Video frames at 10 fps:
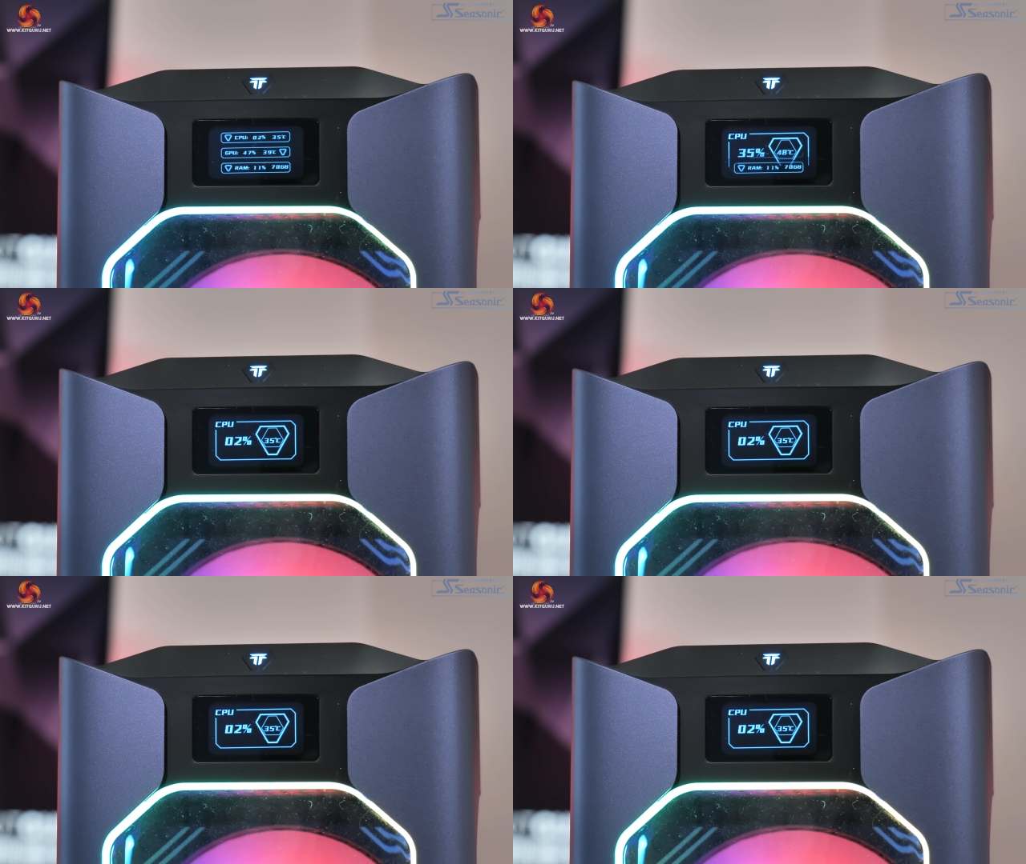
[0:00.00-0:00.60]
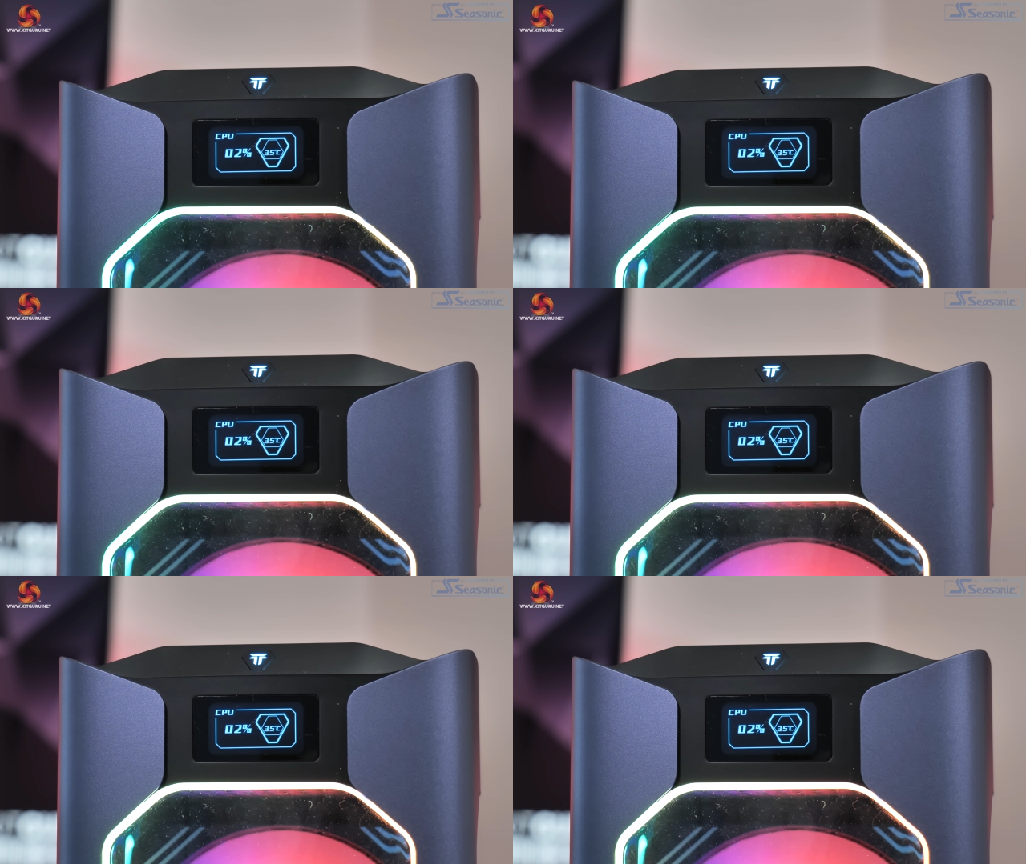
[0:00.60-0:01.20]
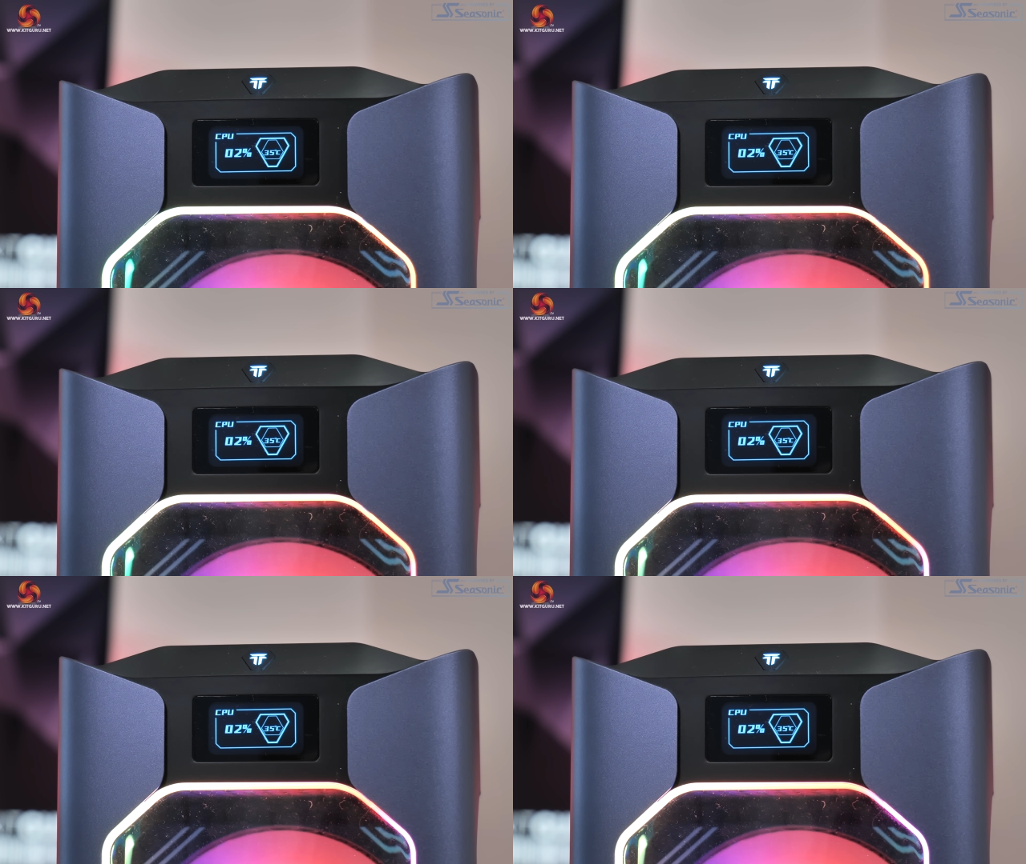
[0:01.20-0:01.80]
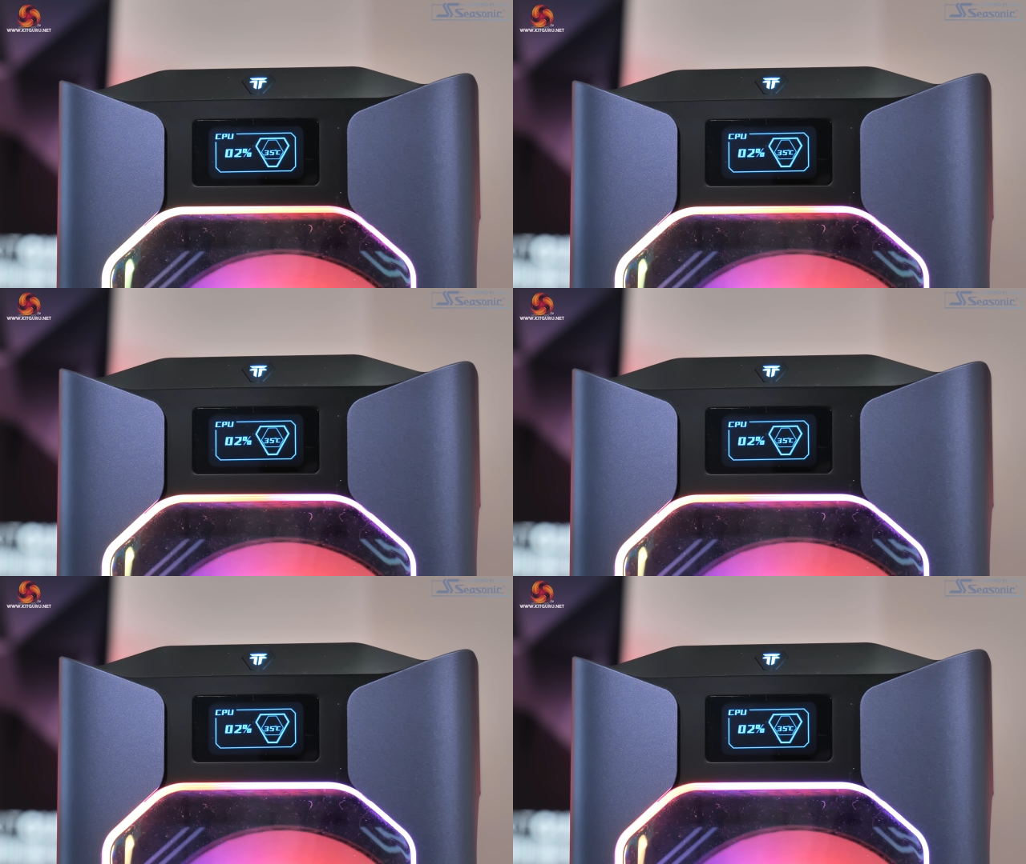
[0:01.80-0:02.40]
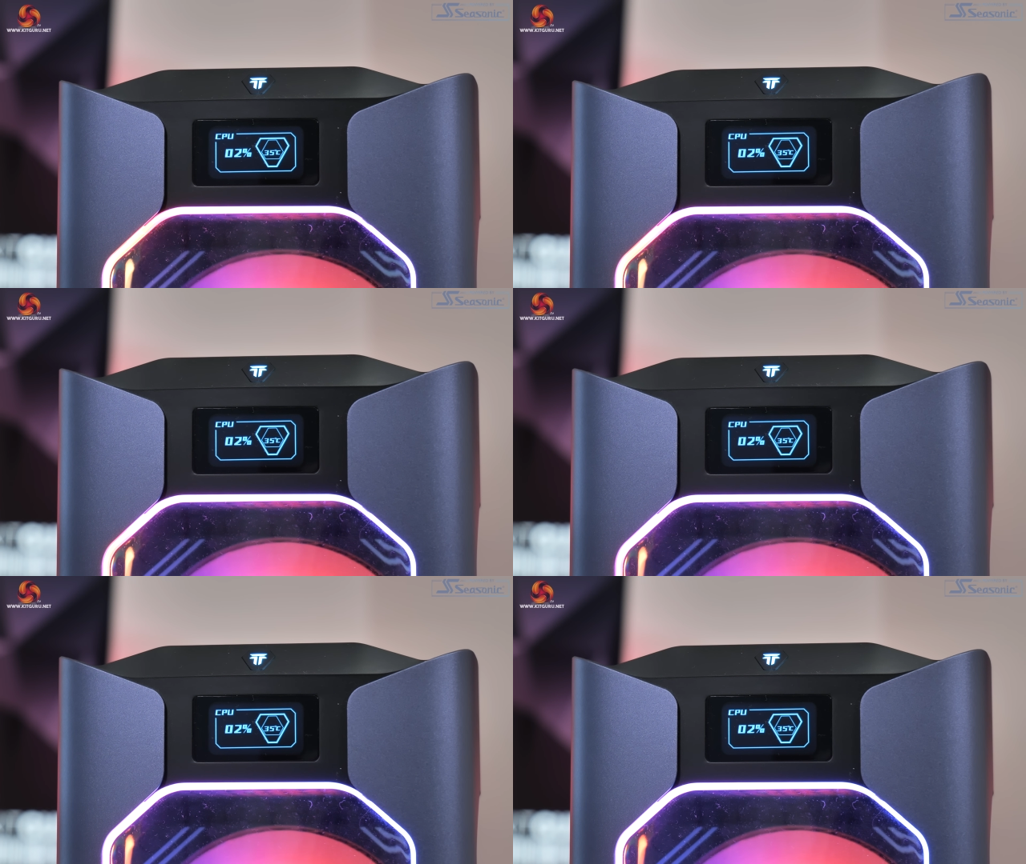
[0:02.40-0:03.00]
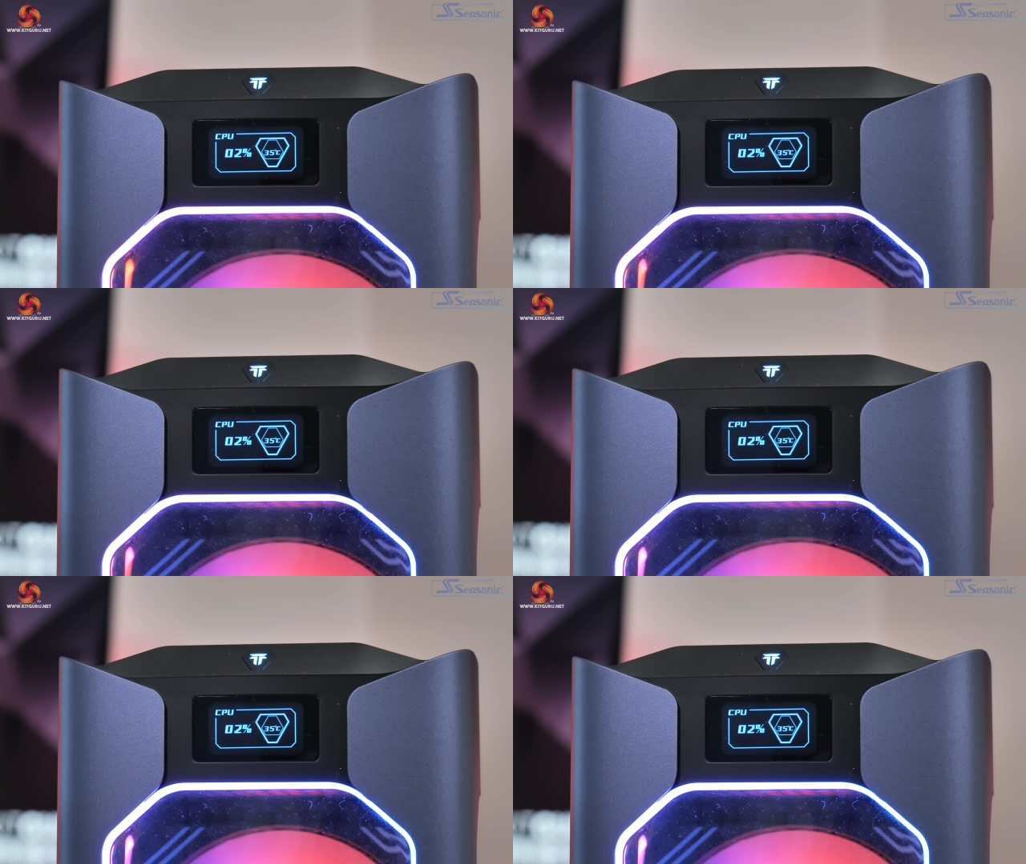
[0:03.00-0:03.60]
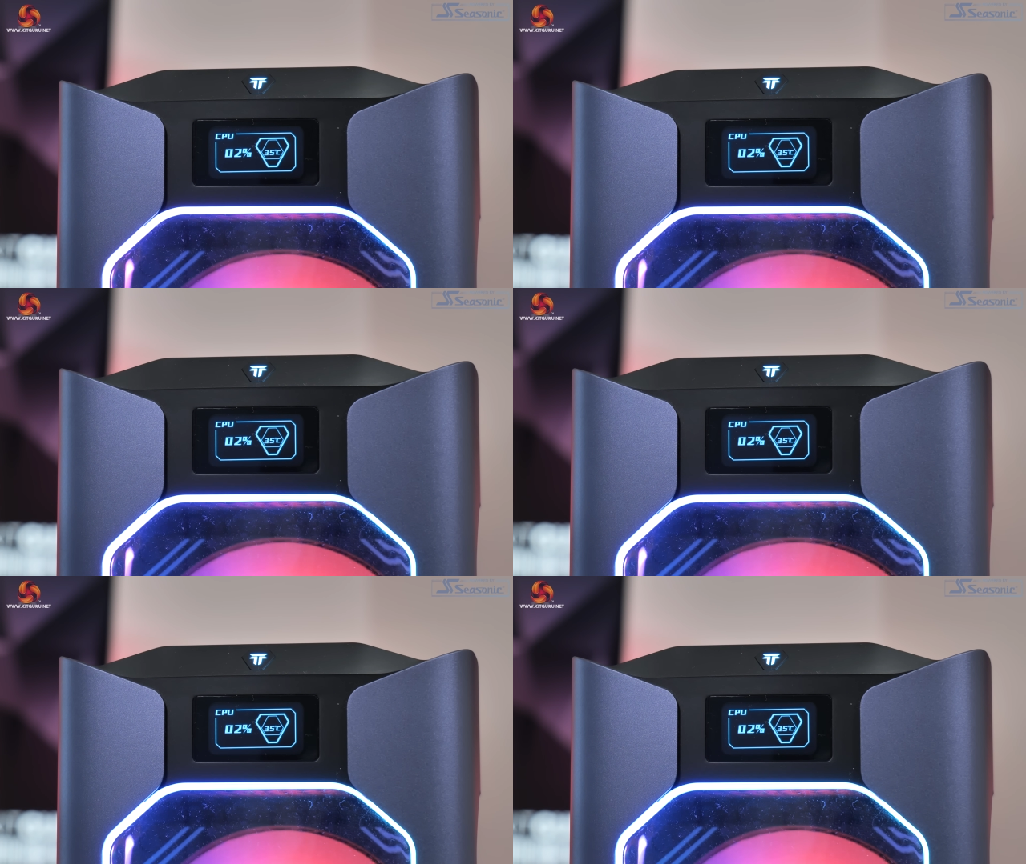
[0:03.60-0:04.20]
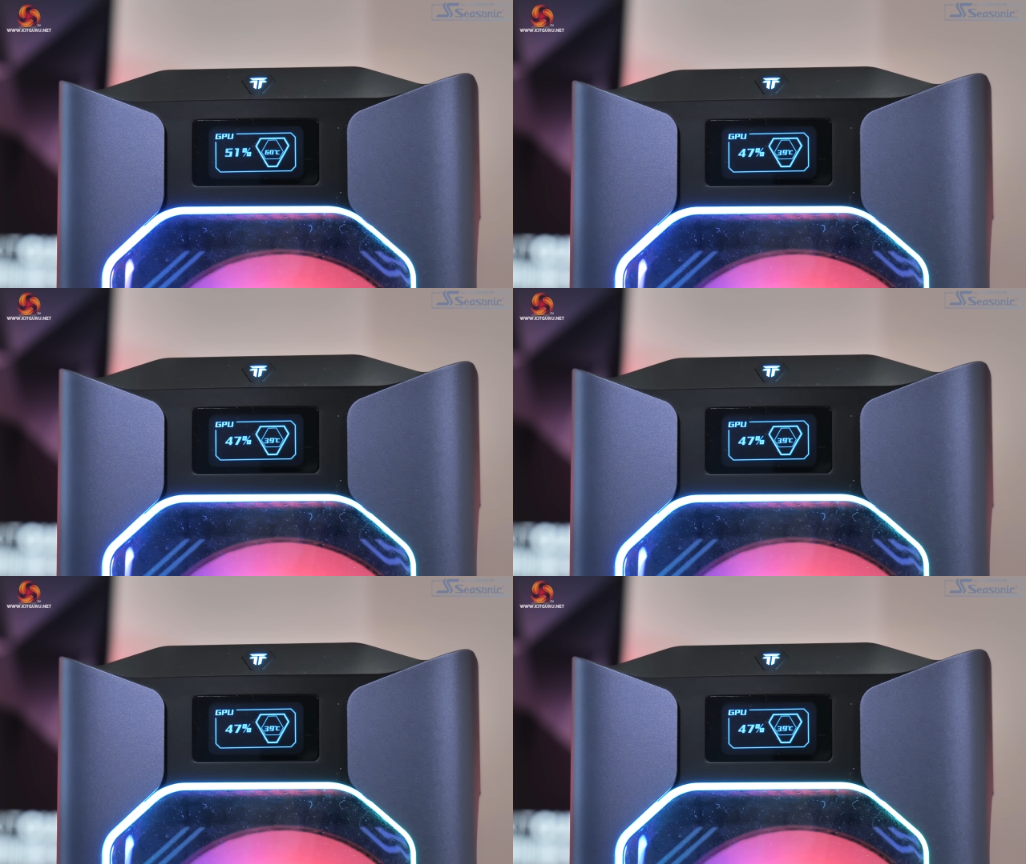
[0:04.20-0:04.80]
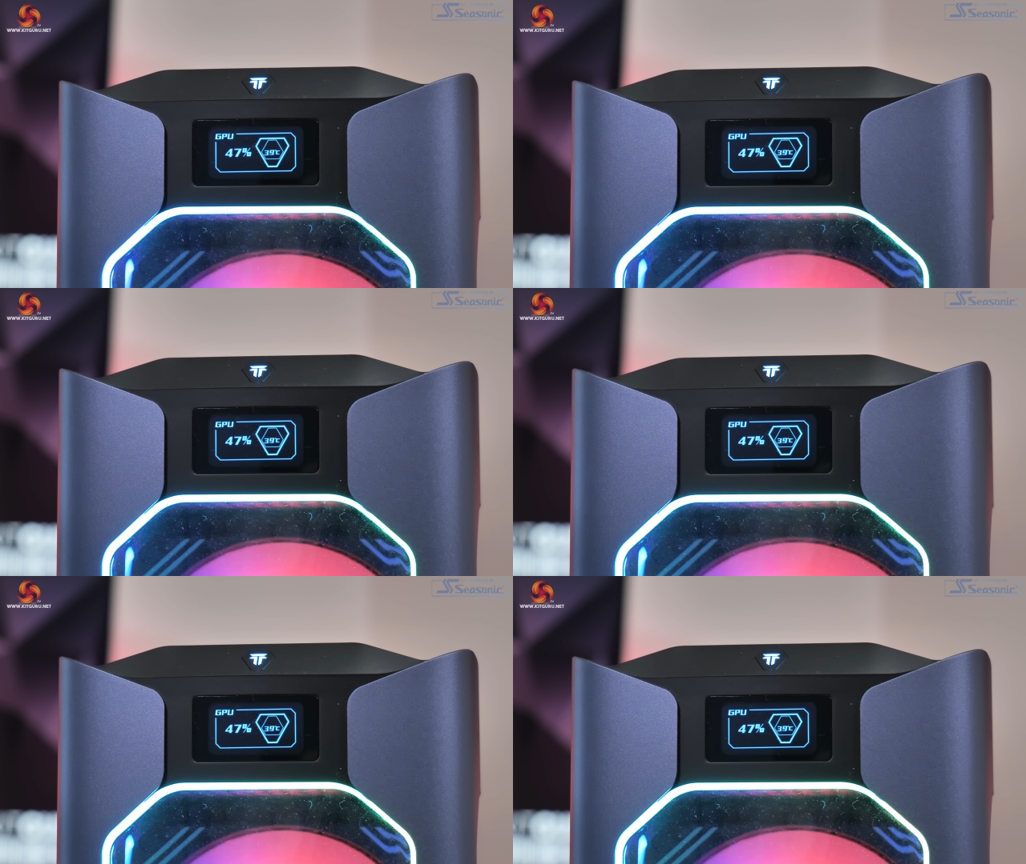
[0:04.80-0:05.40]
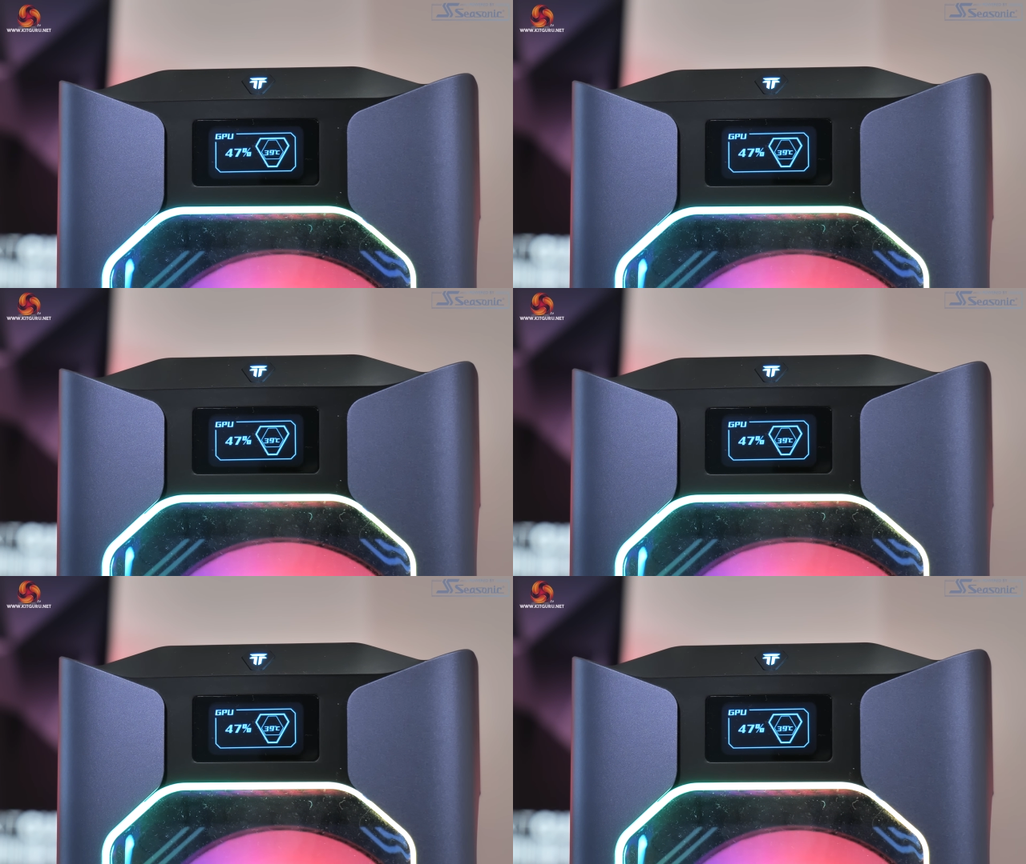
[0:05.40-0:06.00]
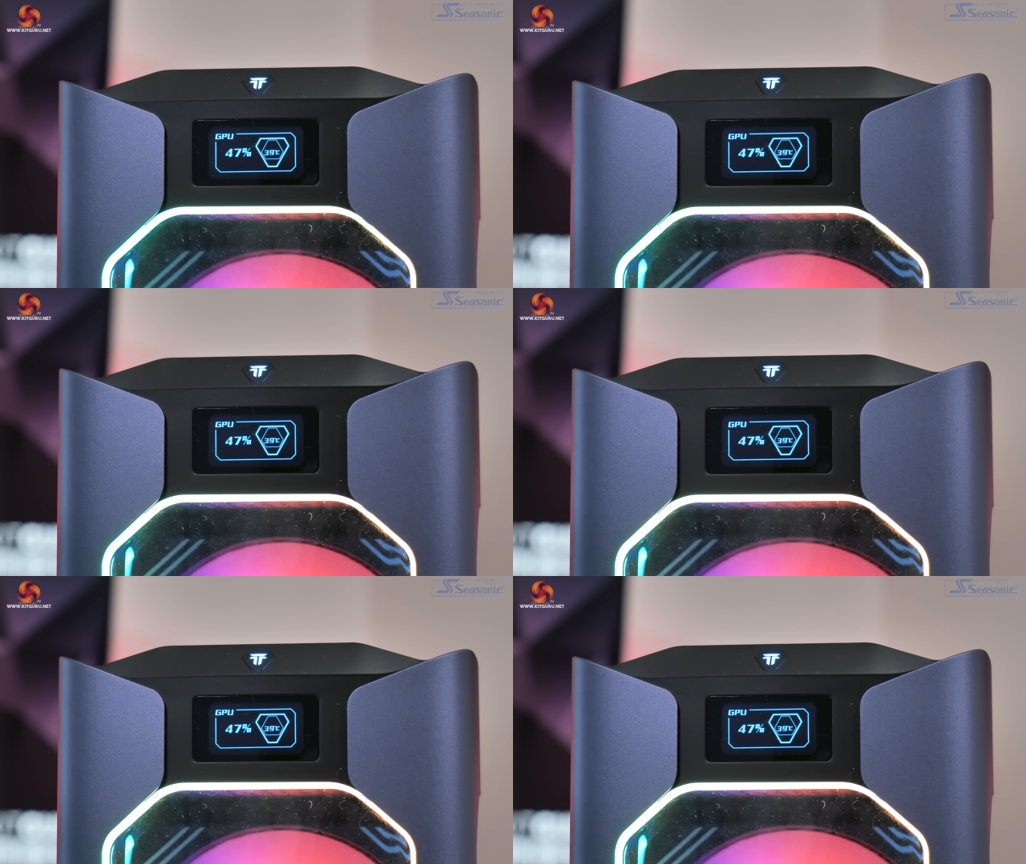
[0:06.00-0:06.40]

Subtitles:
No face is visible, so there are no lips to read.